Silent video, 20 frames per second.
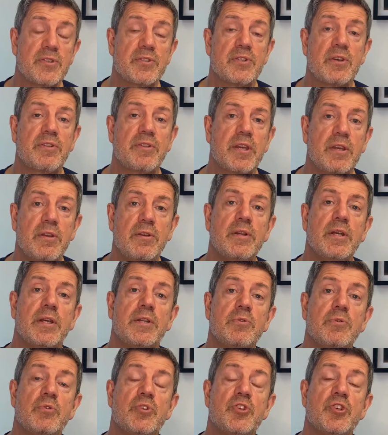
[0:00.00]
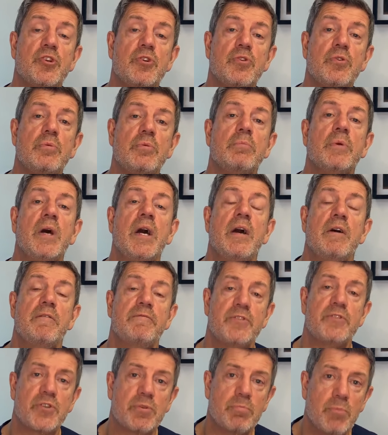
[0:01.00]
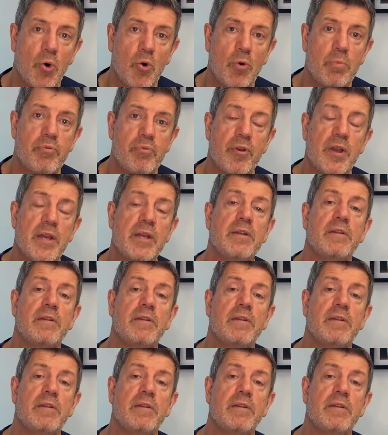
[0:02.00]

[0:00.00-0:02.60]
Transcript: I think you need to assume for small print,